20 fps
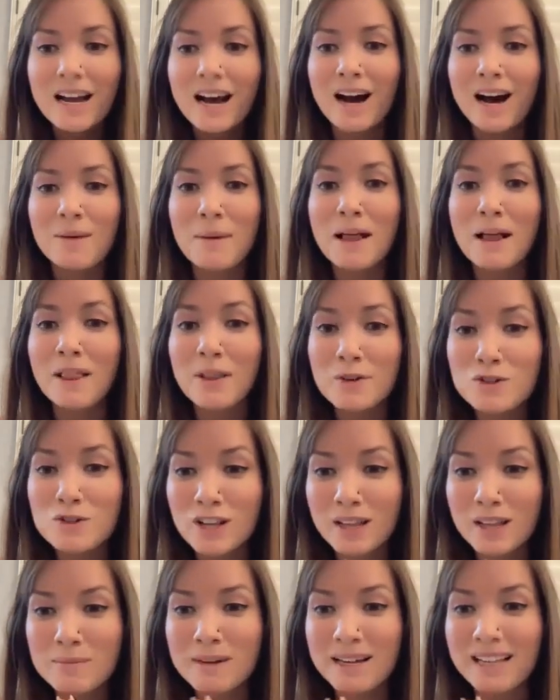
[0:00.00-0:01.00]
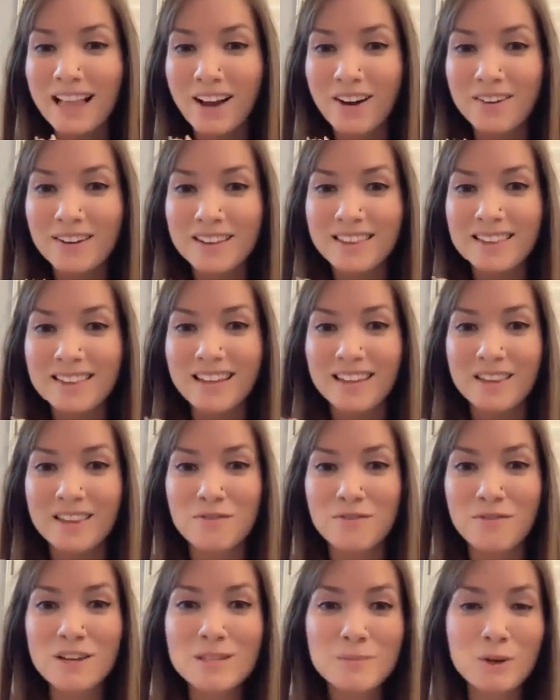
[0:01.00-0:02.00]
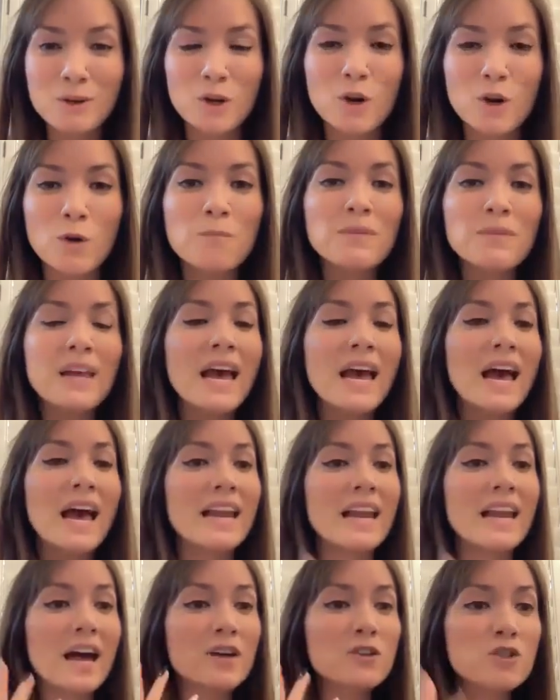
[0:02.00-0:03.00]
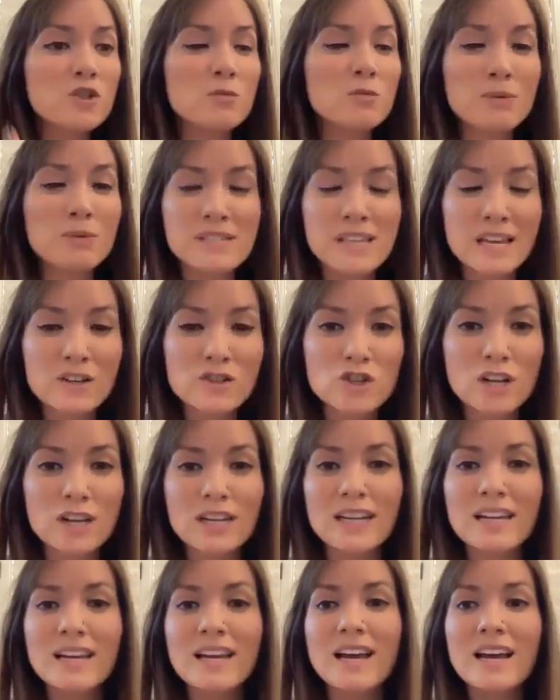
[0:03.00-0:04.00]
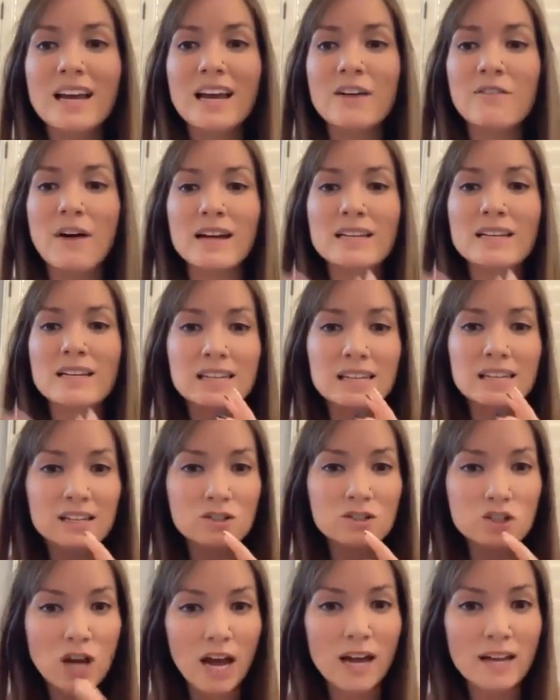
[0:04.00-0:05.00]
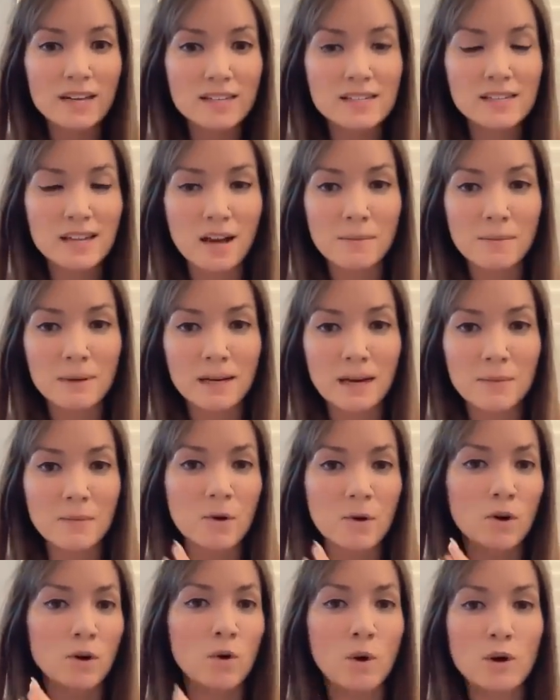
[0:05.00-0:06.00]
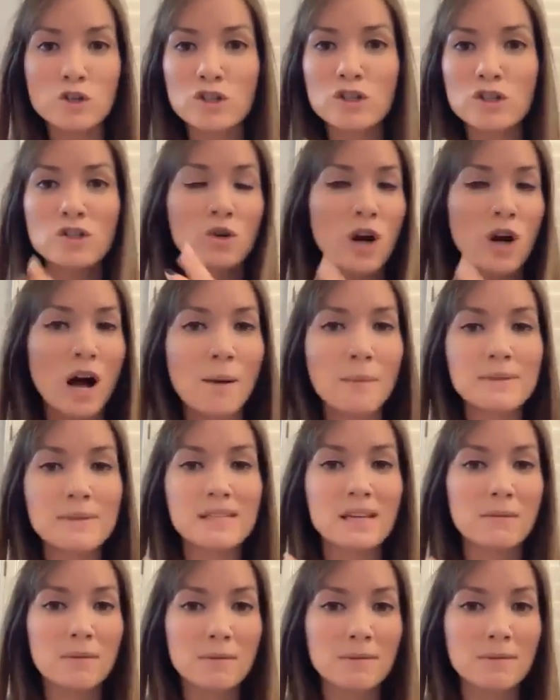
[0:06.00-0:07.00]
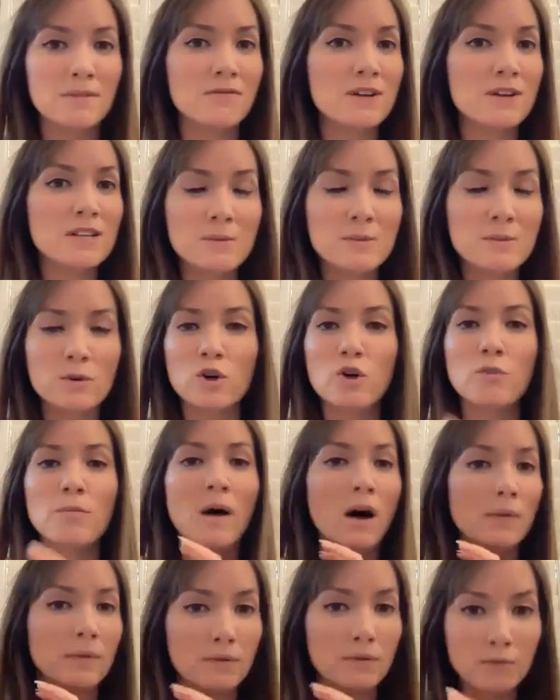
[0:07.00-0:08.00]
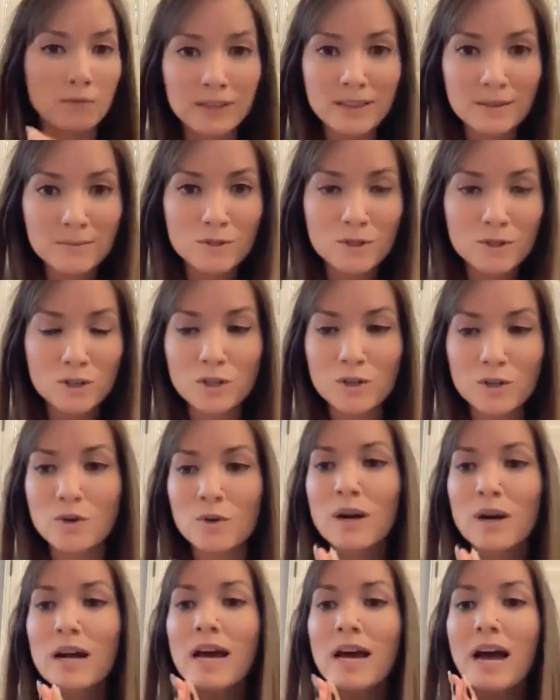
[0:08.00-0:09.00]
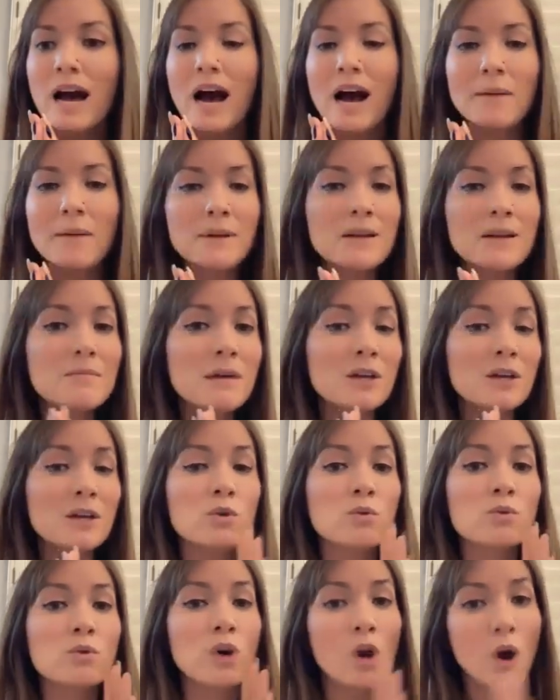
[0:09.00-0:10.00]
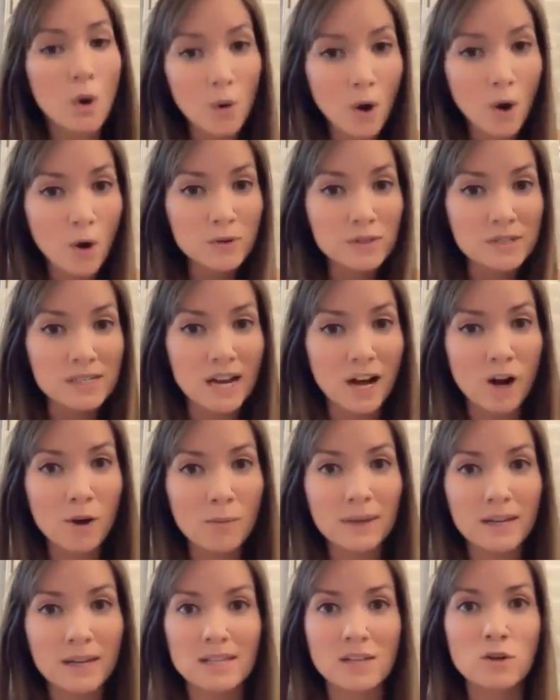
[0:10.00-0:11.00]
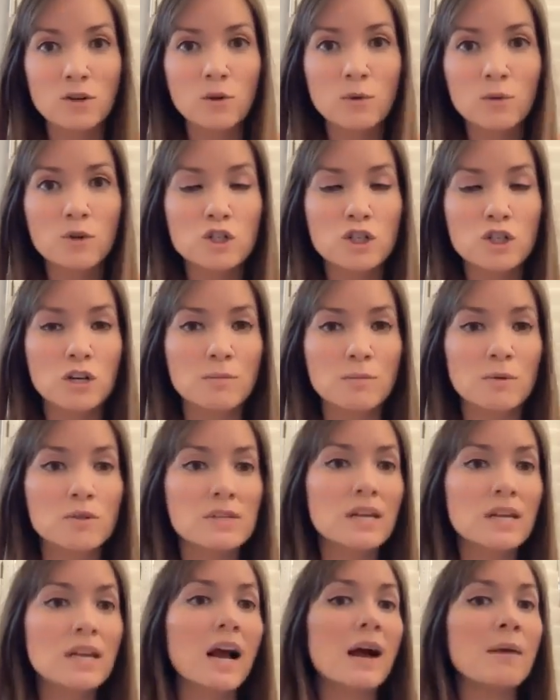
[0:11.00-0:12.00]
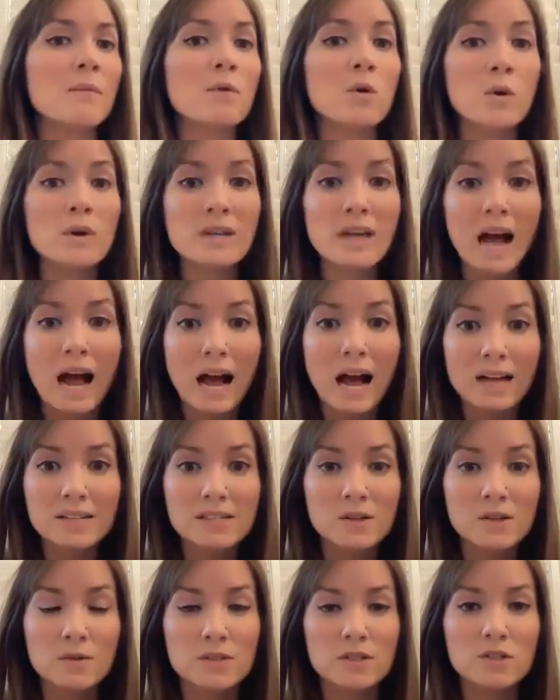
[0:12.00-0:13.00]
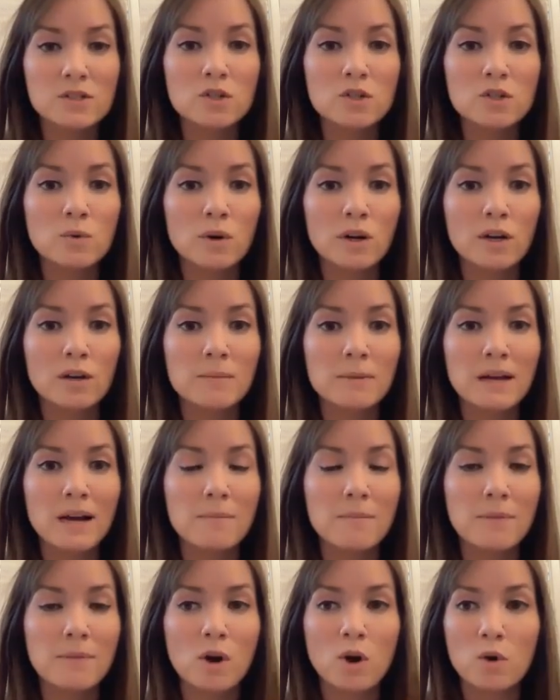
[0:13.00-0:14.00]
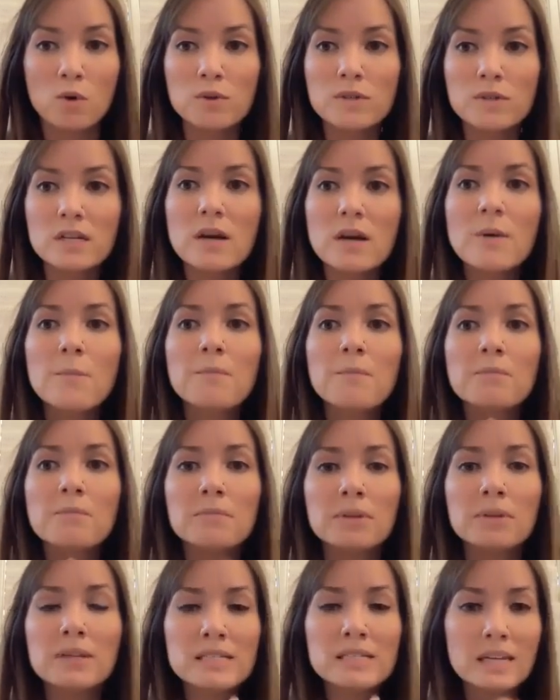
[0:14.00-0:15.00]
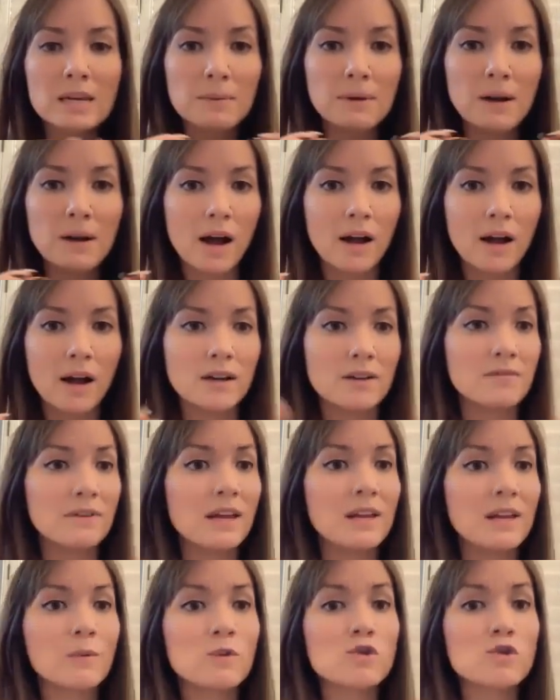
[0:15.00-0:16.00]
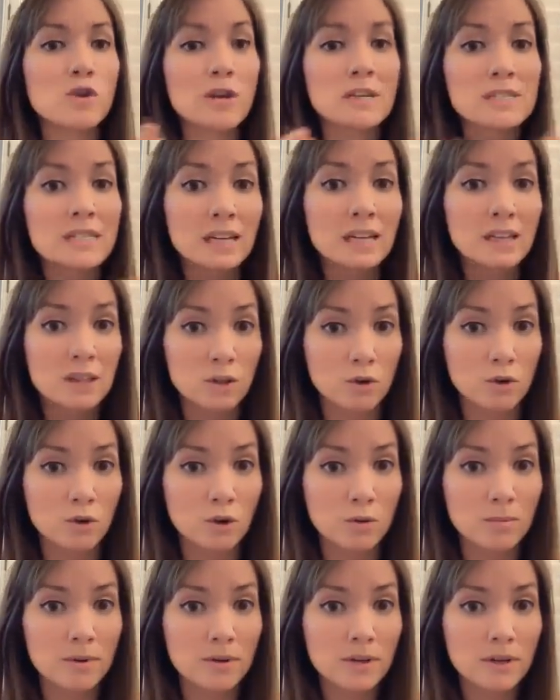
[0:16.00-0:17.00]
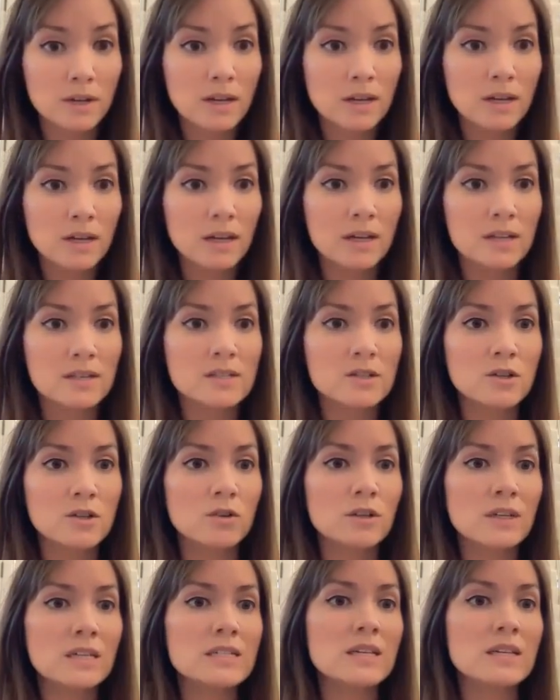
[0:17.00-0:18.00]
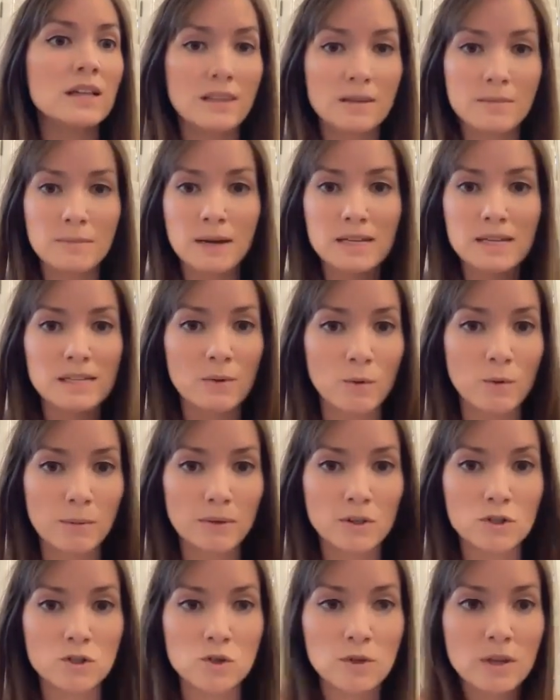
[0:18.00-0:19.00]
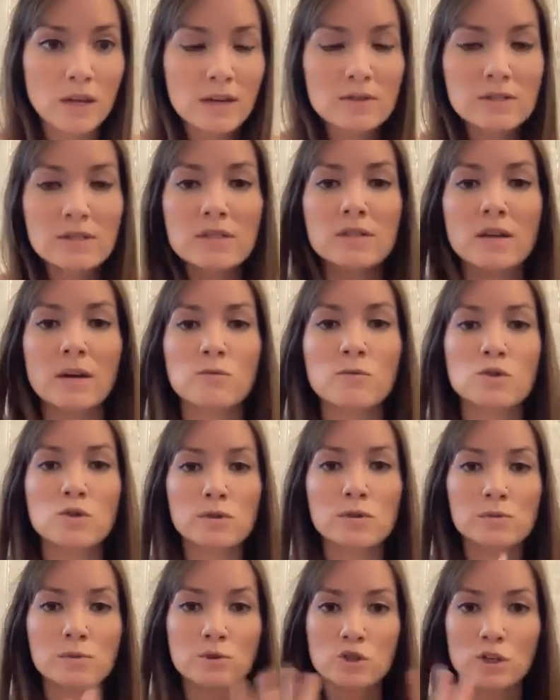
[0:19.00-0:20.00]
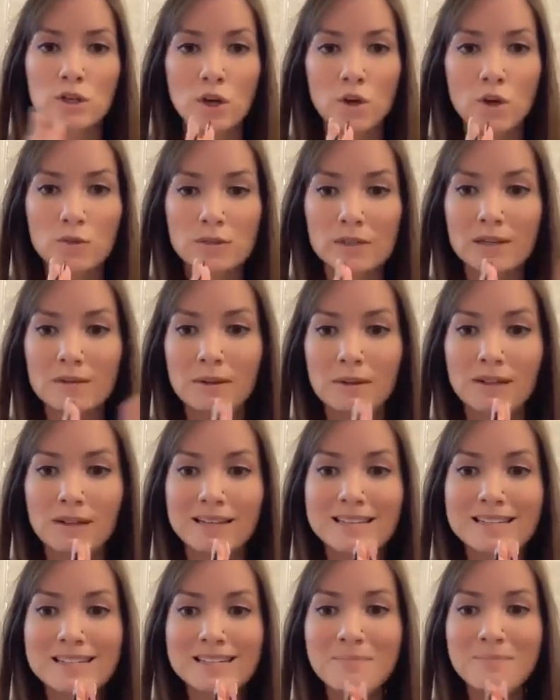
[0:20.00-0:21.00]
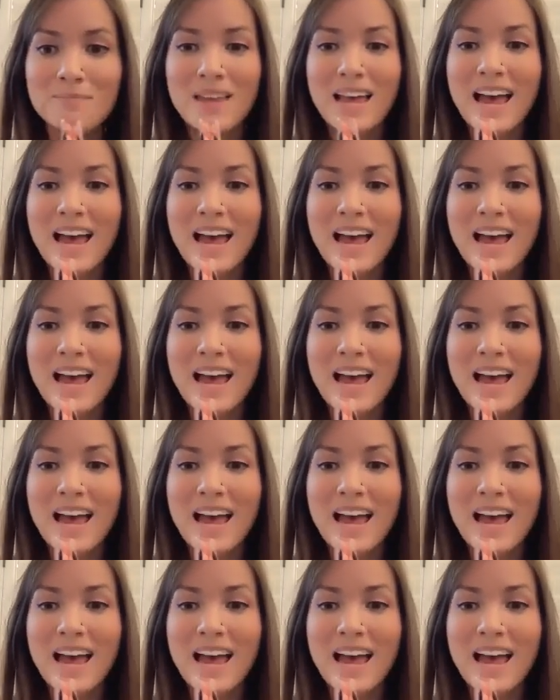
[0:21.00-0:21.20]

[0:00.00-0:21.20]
Hello, Shelly McLeod in the Facebook group. And as you present, Jenny, if I see chats coming up or questions or comments coming up in the Facebook group, I will read them to you. I'm going to make you co-host now because I know you want to share music. I'm going to ask, though, since you are going to become the host, please keep an eye on if anyone tries to get in the group, because you'll need to let them in, because I won't be able to do that since I'm switching hosting abilities.